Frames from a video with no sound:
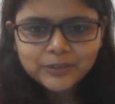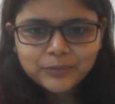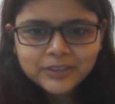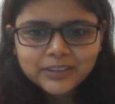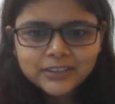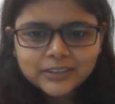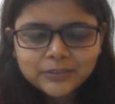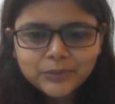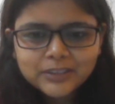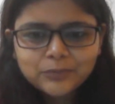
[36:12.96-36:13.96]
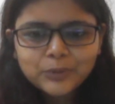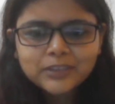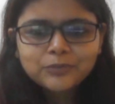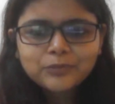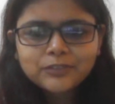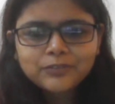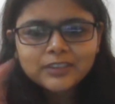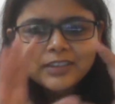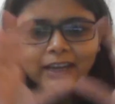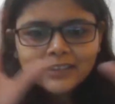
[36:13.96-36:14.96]
with the
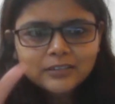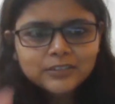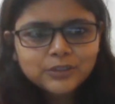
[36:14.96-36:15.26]
with that,